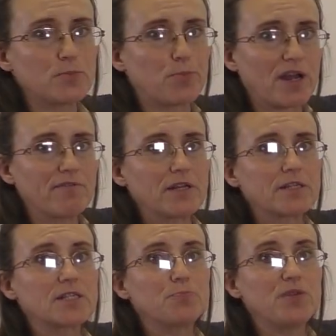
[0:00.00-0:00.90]
be
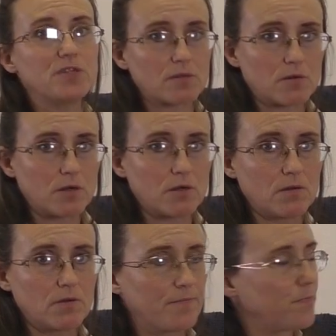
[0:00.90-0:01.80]
clear that
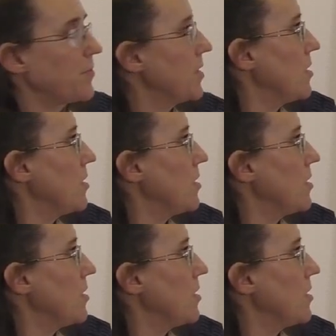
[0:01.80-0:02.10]
all the